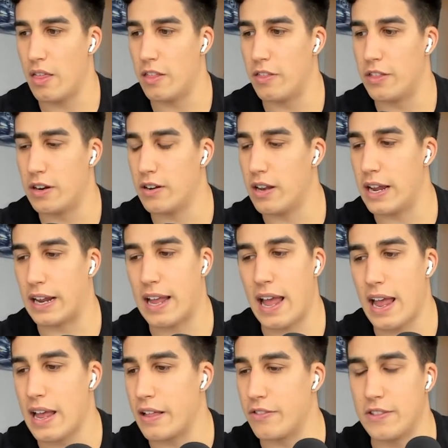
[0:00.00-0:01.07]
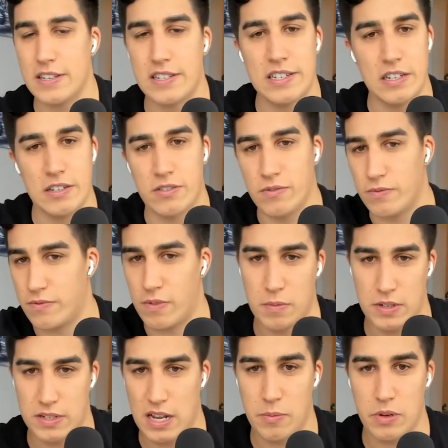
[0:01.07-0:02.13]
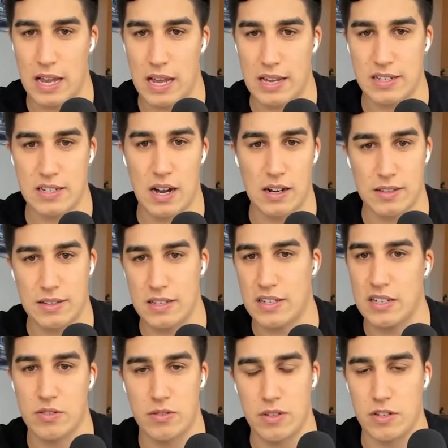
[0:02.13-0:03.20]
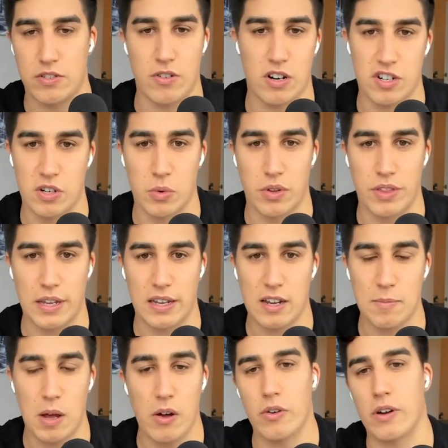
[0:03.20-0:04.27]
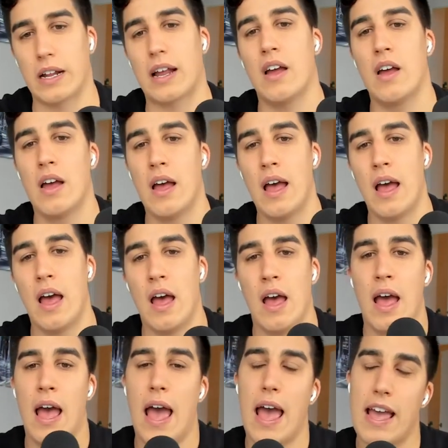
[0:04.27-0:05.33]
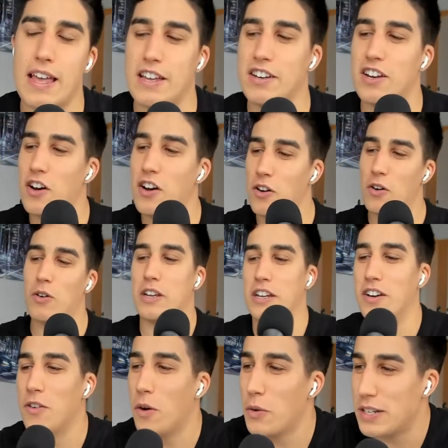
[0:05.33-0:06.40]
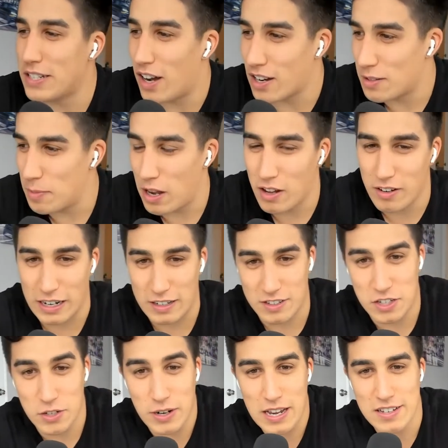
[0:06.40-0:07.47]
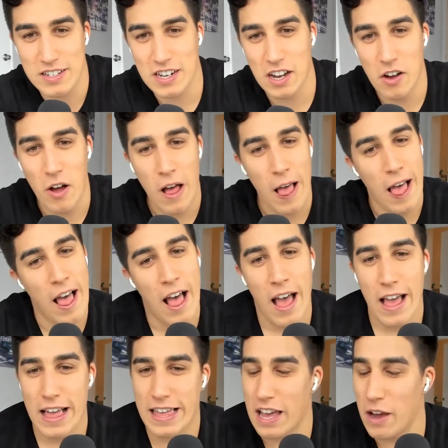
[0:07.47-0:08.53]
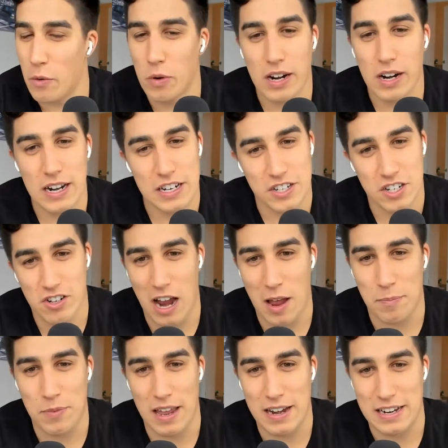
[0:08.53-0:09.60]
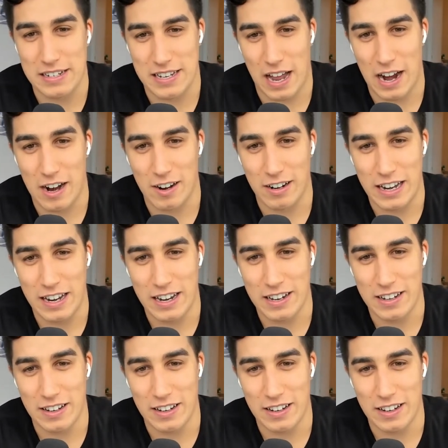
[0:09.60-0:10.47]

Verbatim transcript: they're like, hey, this is from the time we last talked, this is the structure we're thinking about. We're like, hey, you know you know what we talked about like two days ago? Yeah, we're gonna scrap that entirely.